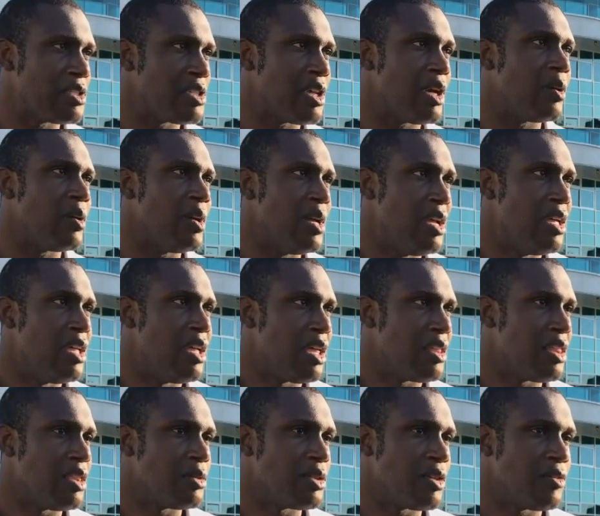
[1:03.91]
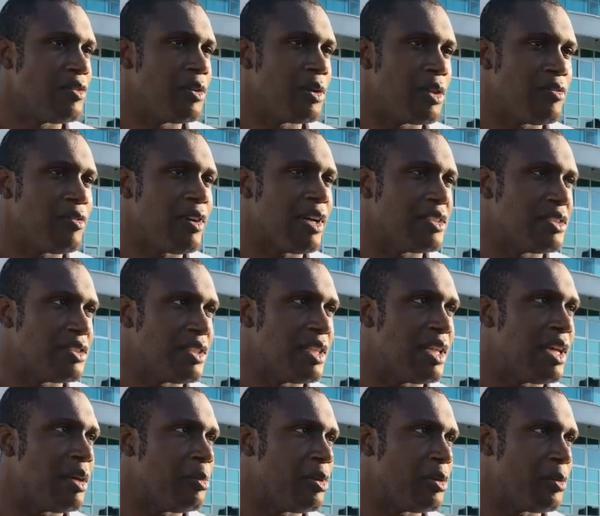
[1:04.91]
So I think there's a few other factors in
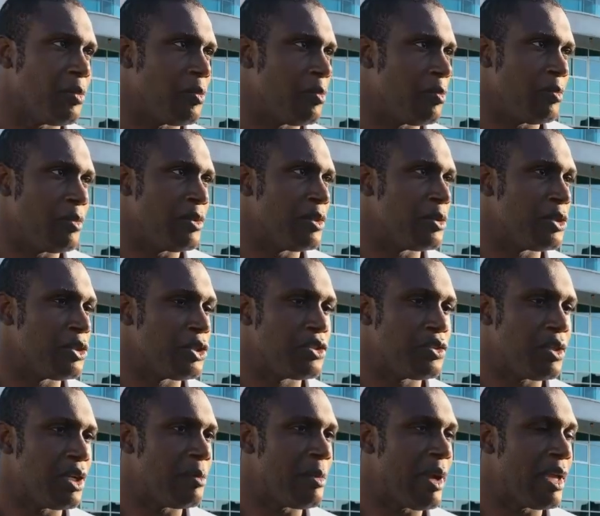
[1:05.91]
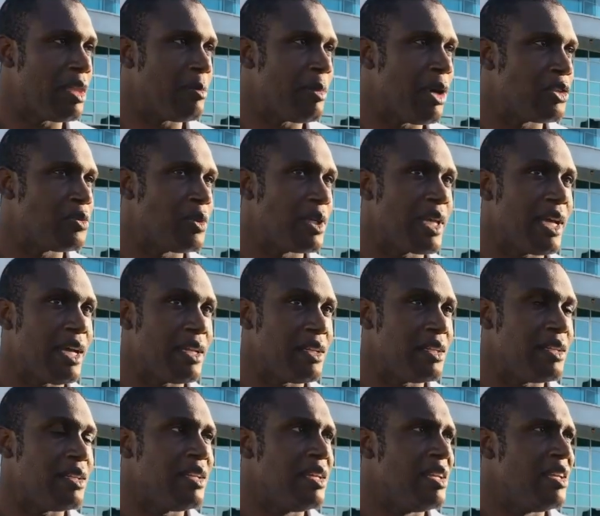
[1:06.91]
that, but you're just trying to make the most we can,
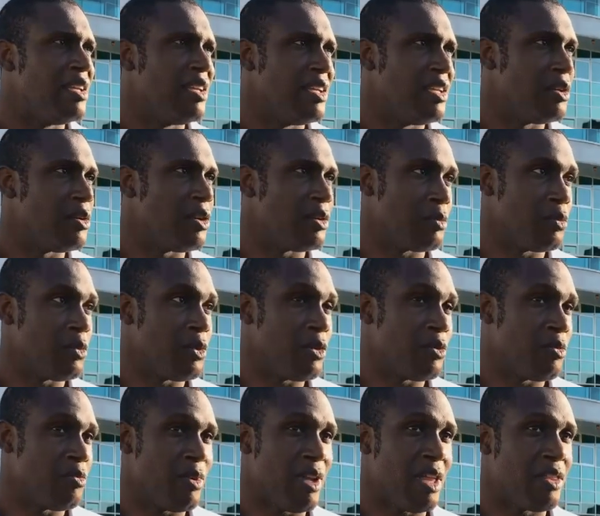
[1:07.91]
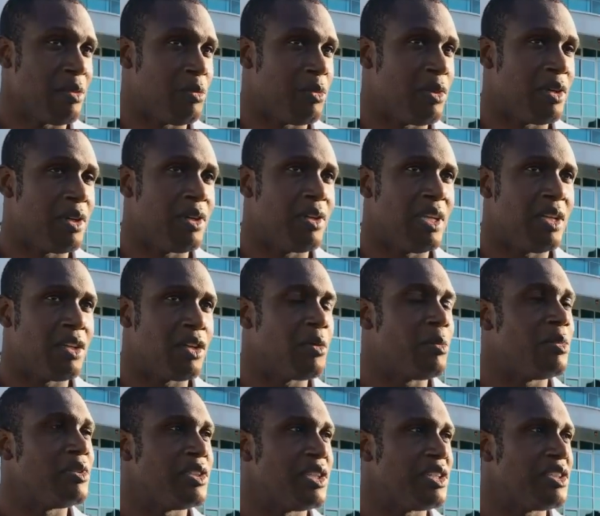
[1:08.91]
and I think we're in a
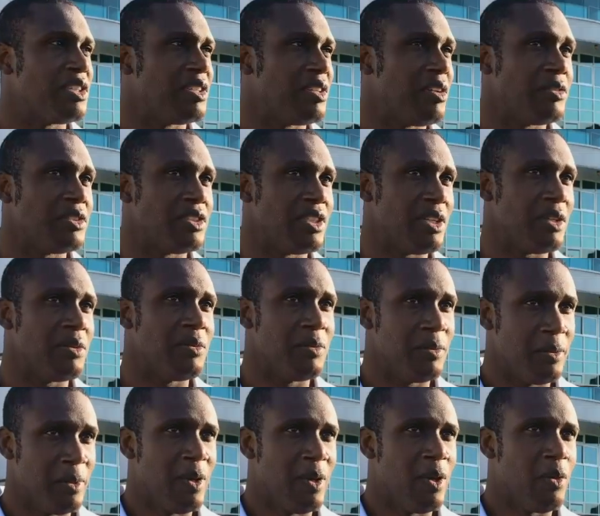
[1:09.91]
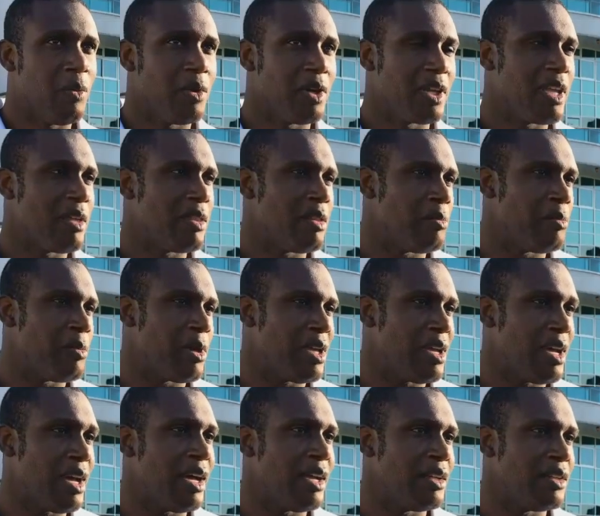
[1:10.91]
good position. Obviously, want to keep them
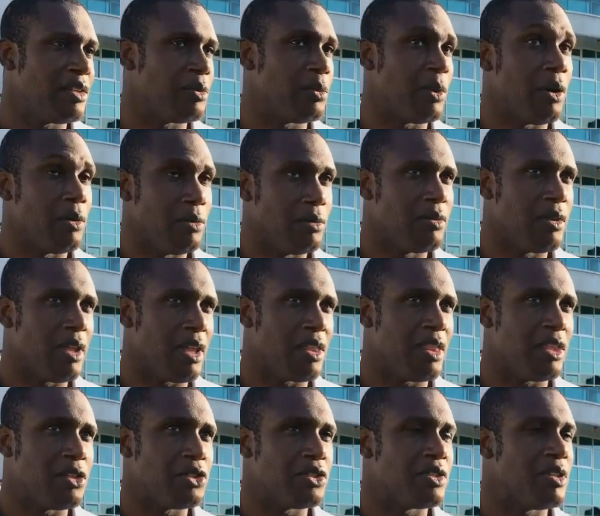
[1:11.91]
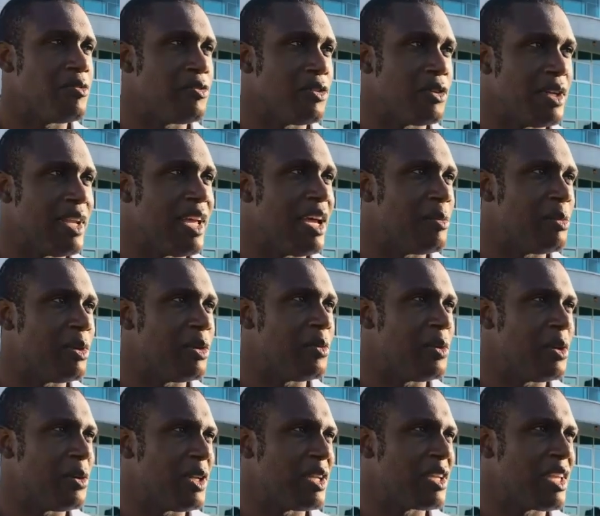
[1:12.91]
behind. Well, I think they're just in front now, but
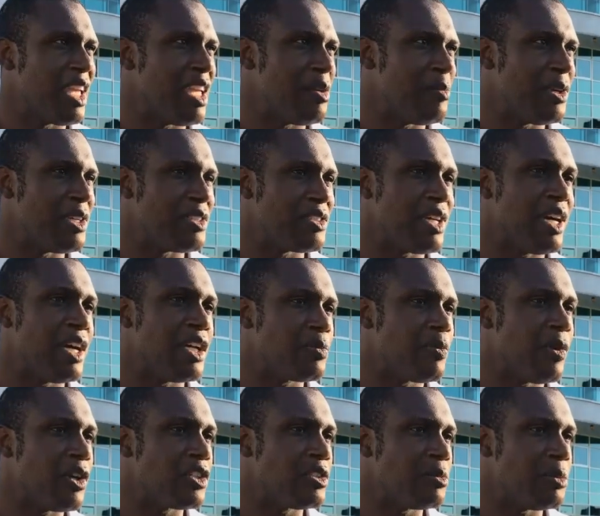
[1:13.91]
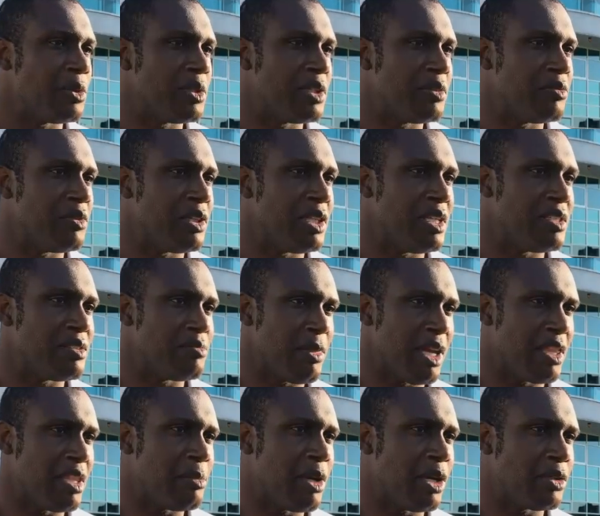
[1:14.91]
we want to keep it as tight as possible and really
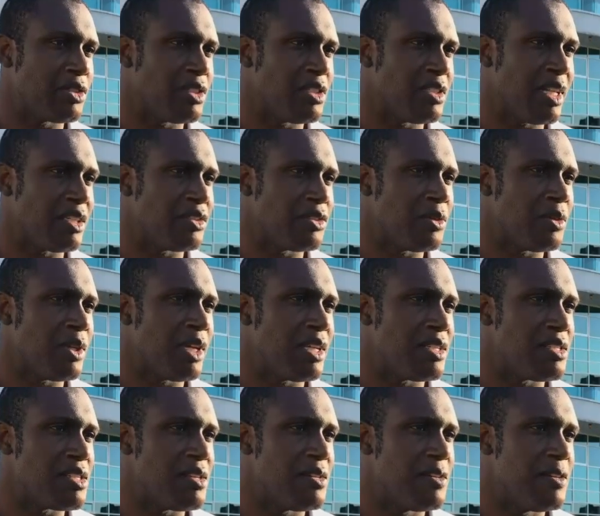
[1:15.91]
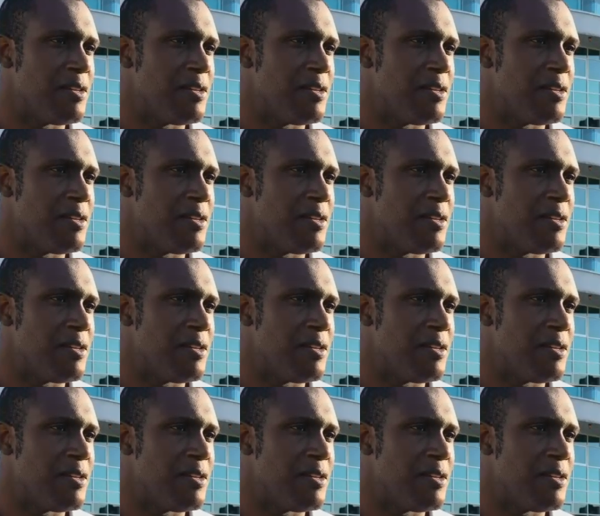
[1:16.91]
make the most of the next 2 days.